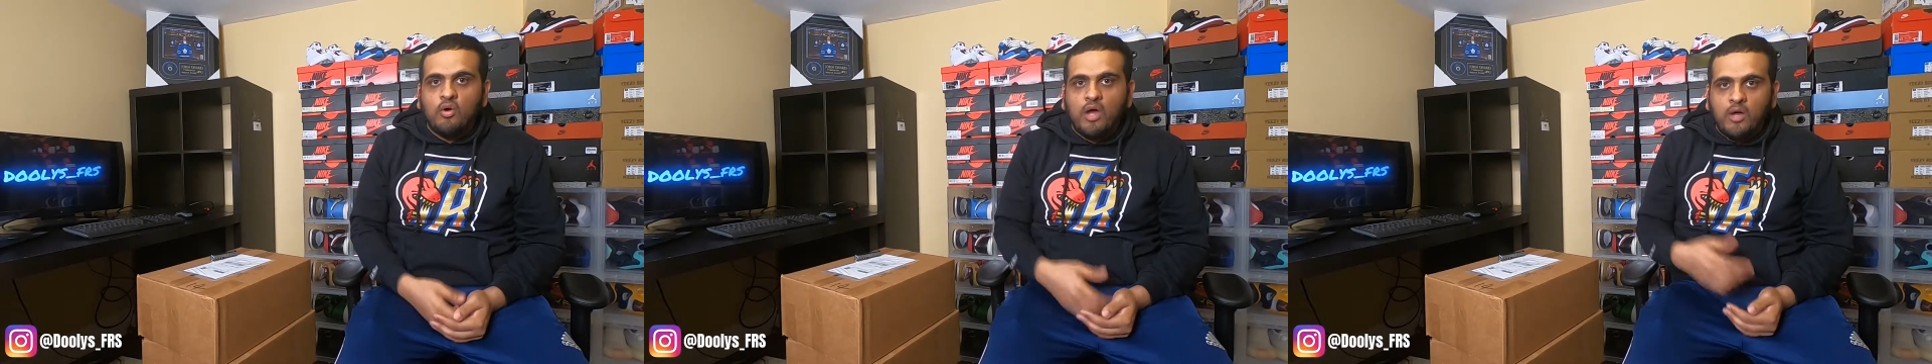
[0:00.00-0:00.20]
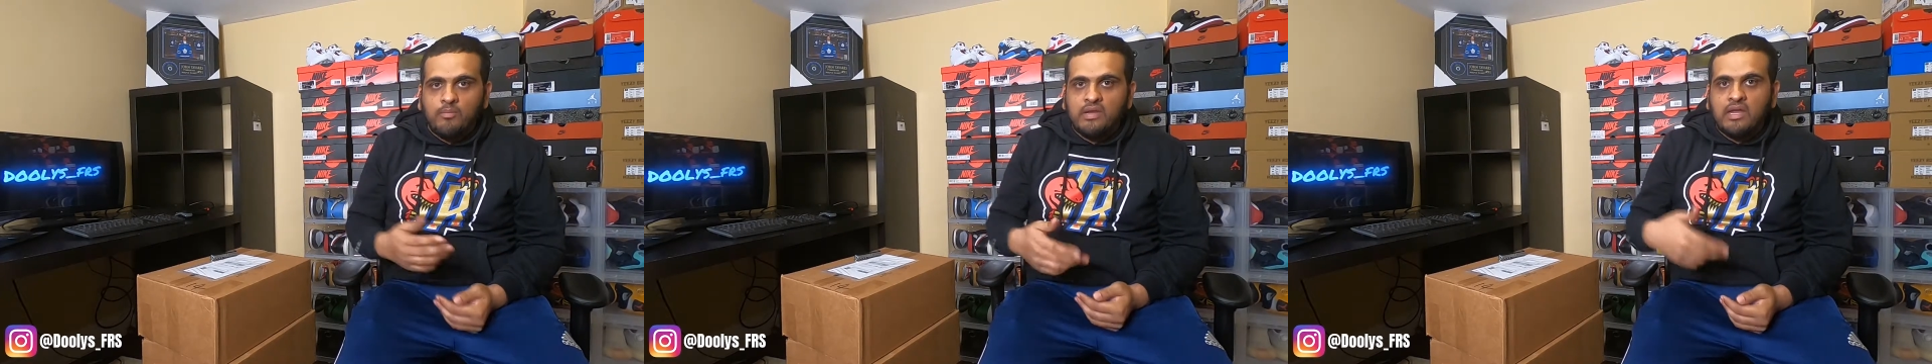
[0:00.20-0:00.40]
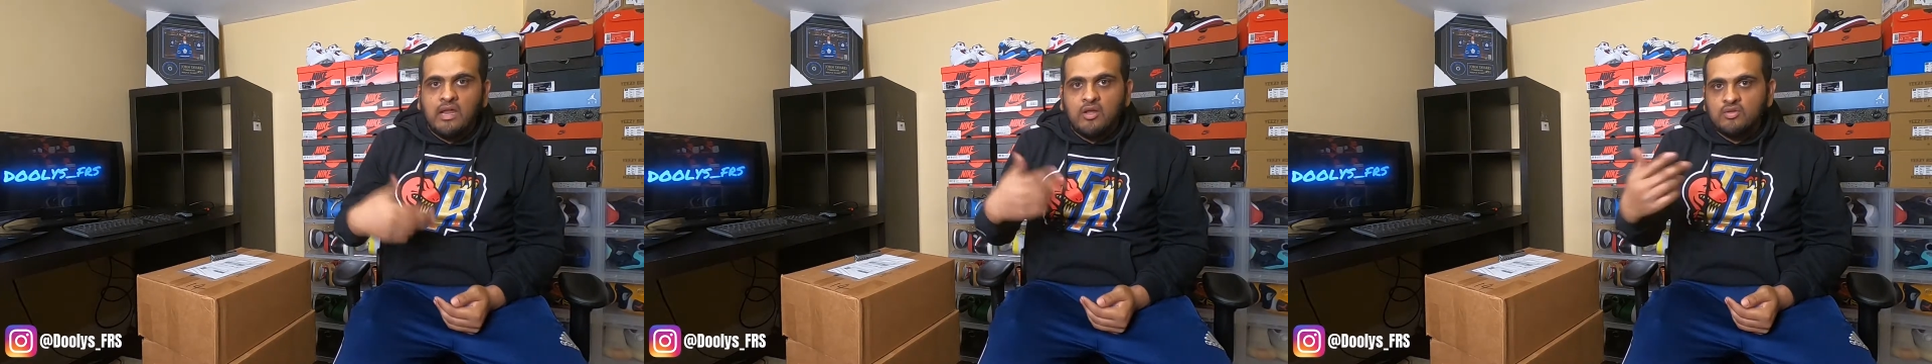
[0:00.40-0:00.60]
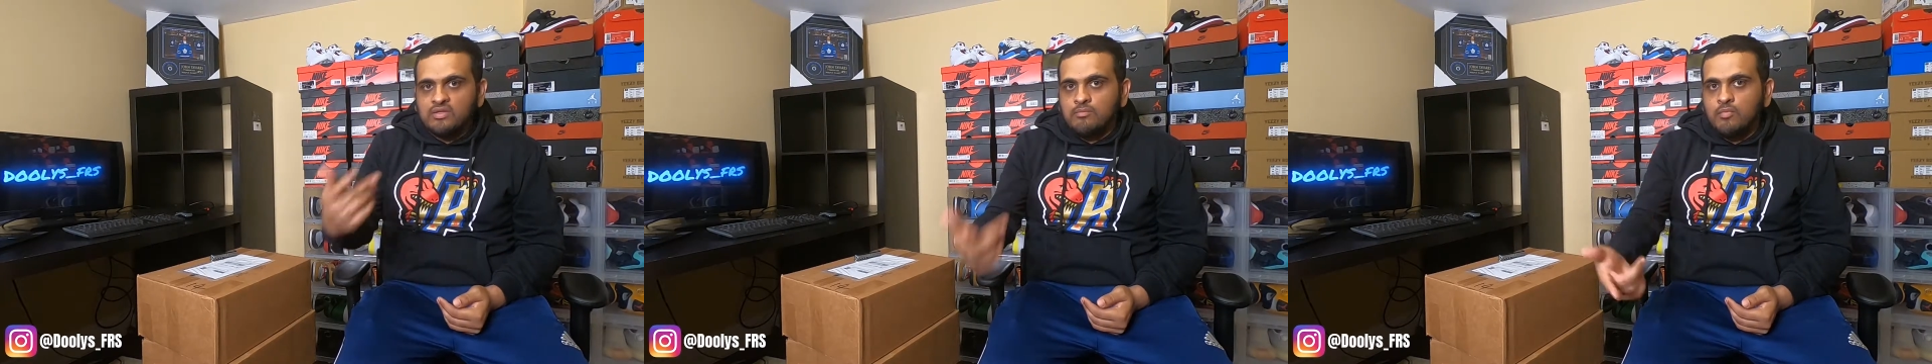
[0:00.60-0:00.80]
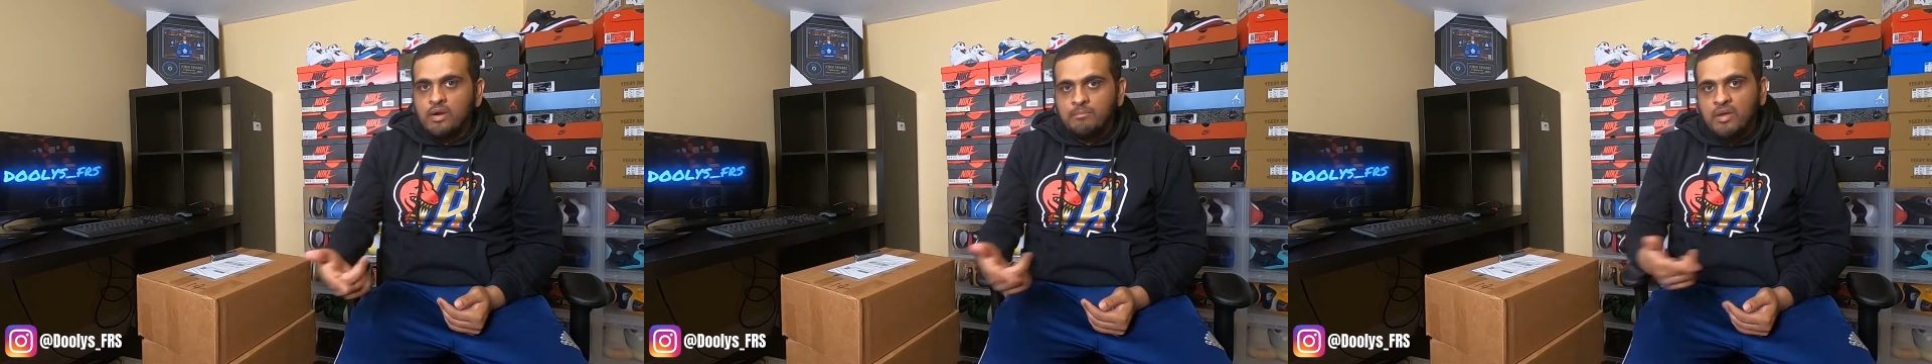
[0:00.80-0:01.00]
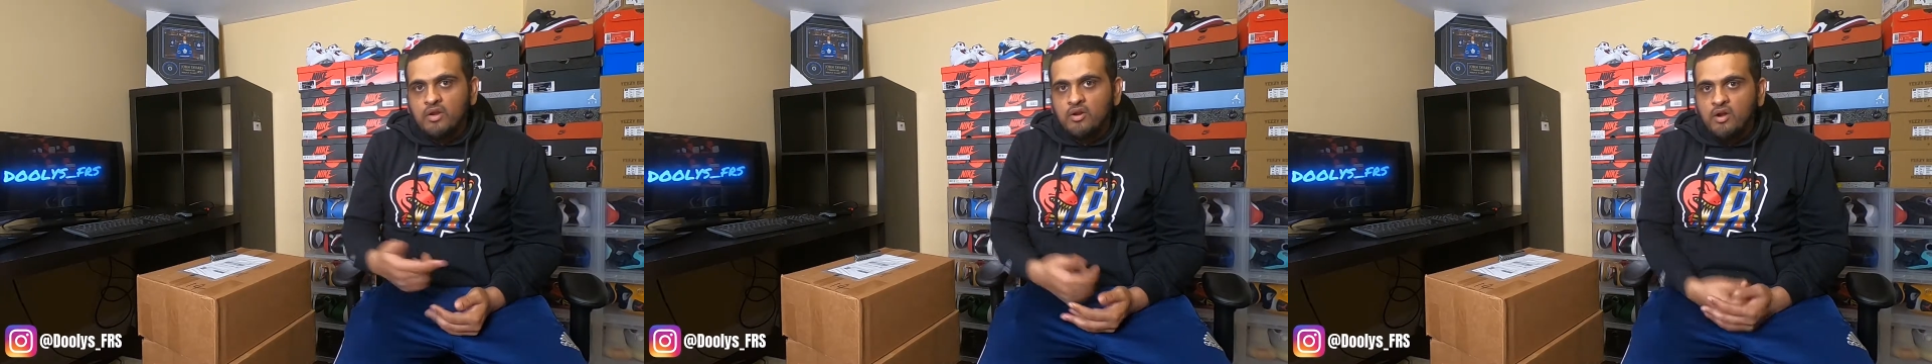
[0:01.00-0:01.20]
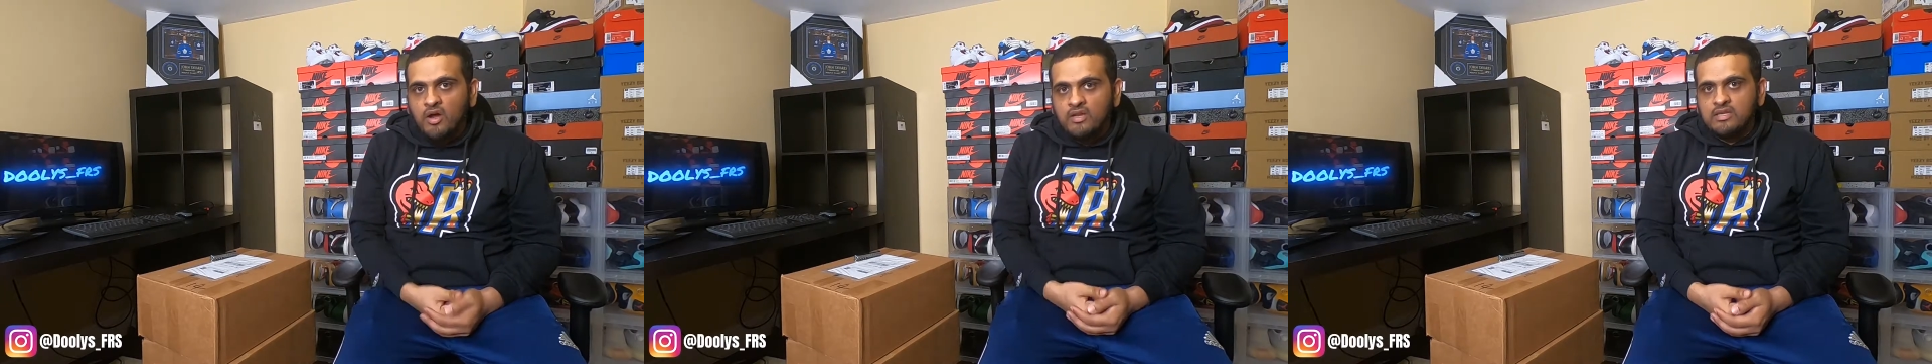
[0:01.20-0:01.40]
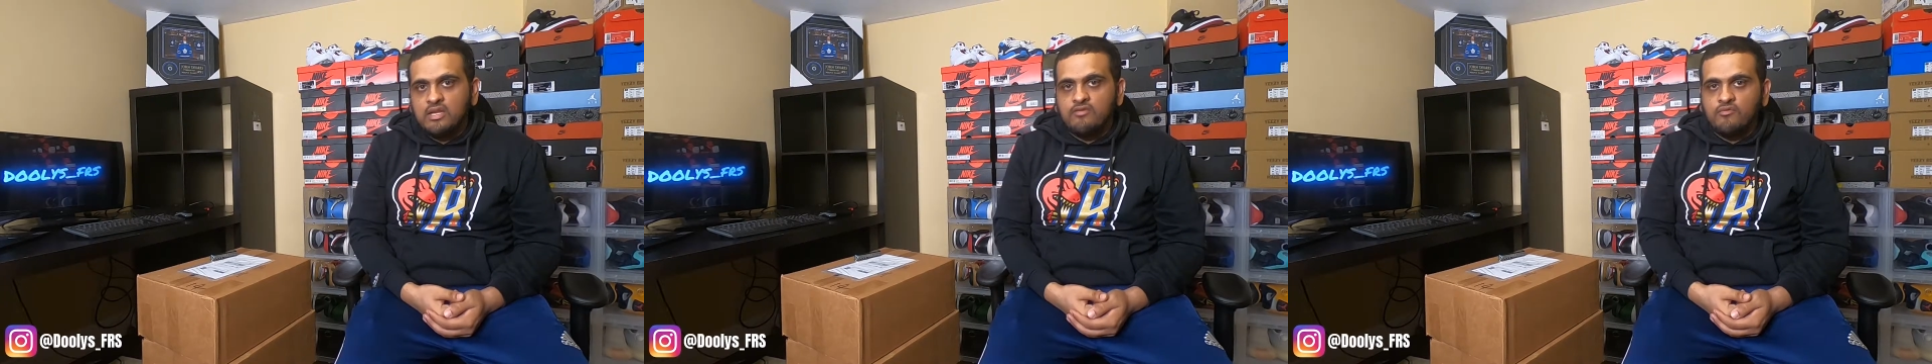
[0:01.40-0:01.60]
help me get out some better
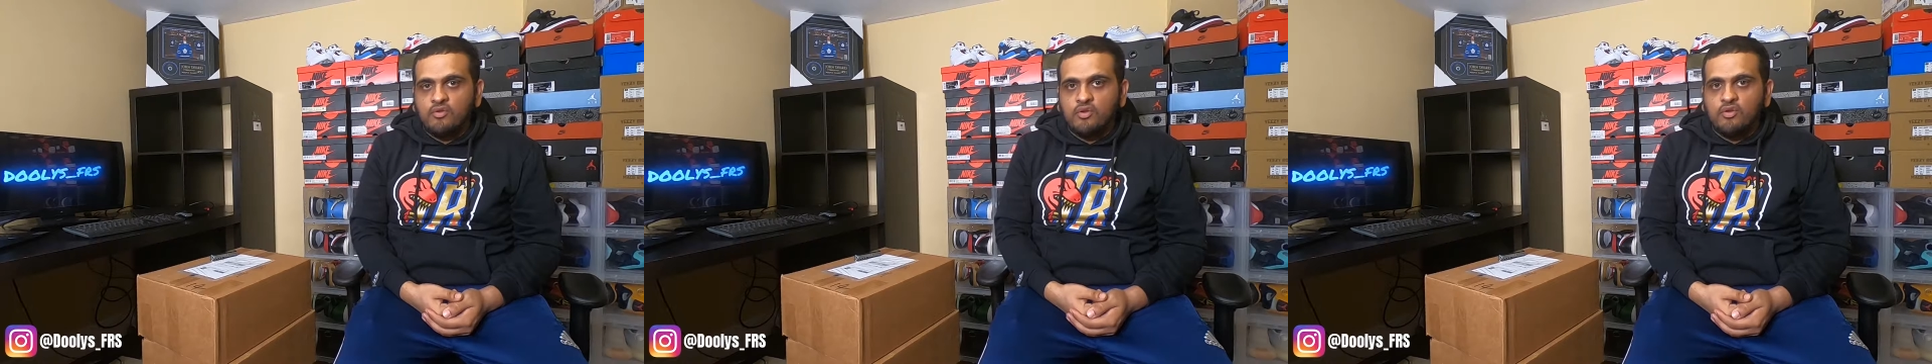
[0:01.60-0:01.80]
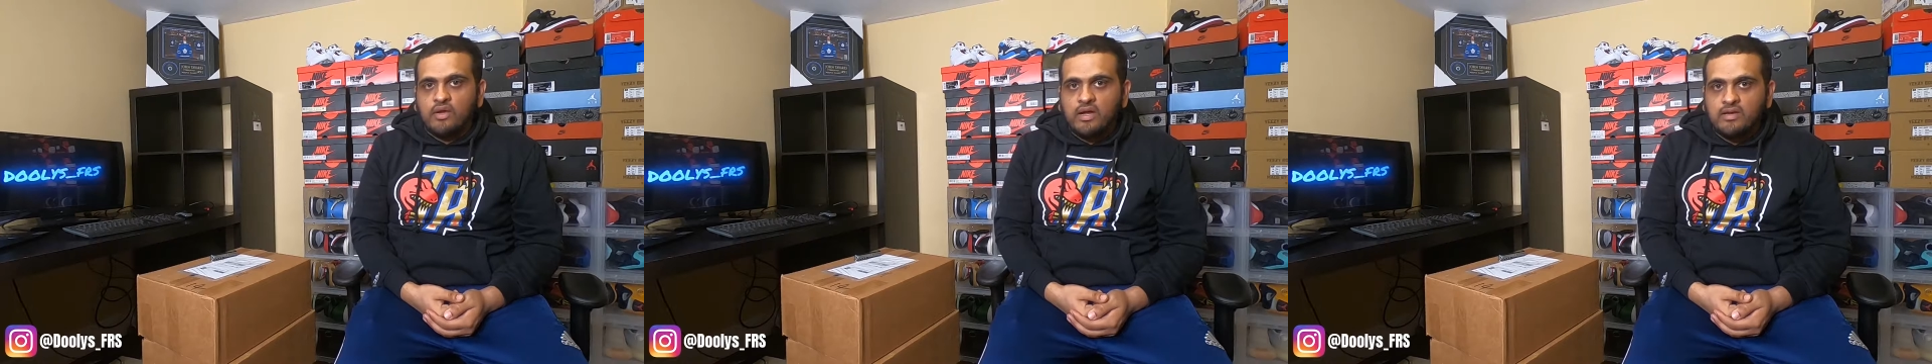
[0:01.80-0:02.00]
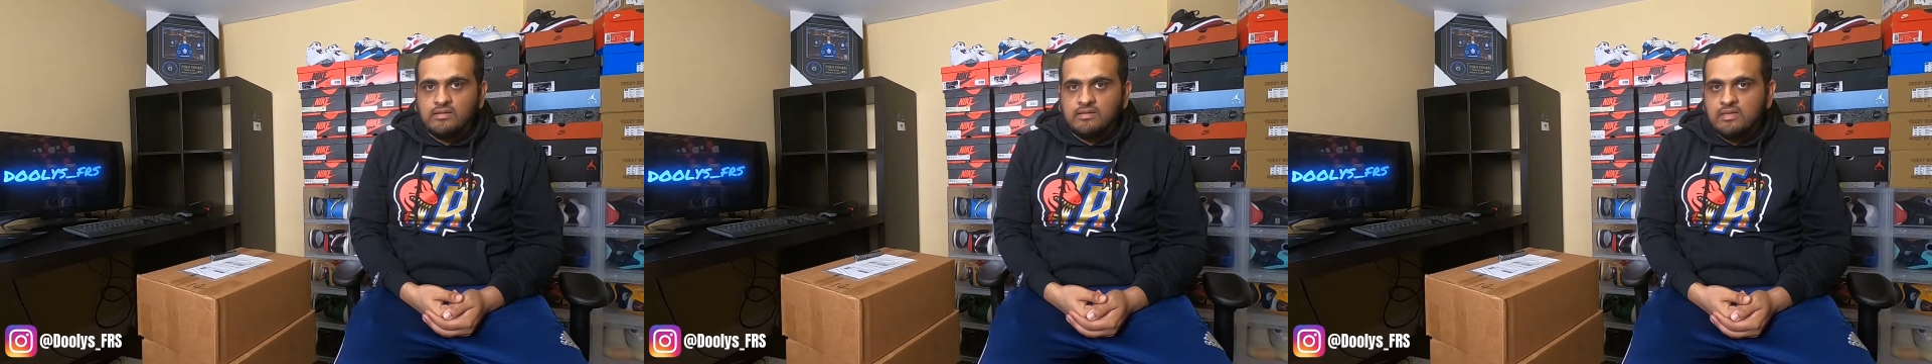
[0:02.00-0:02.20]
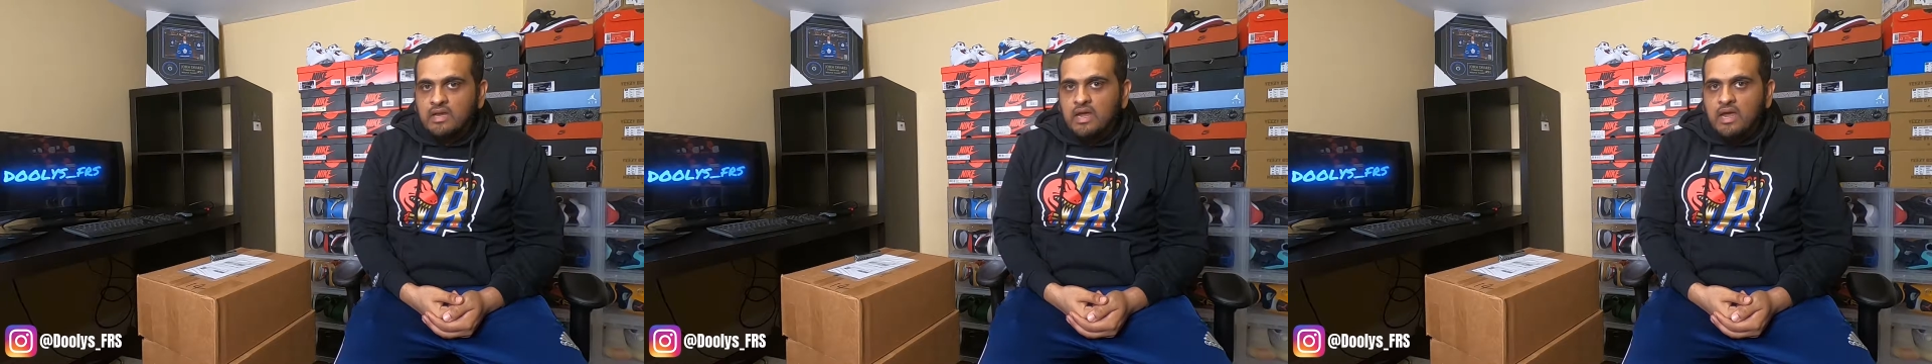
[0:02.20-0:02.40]
content for you guys.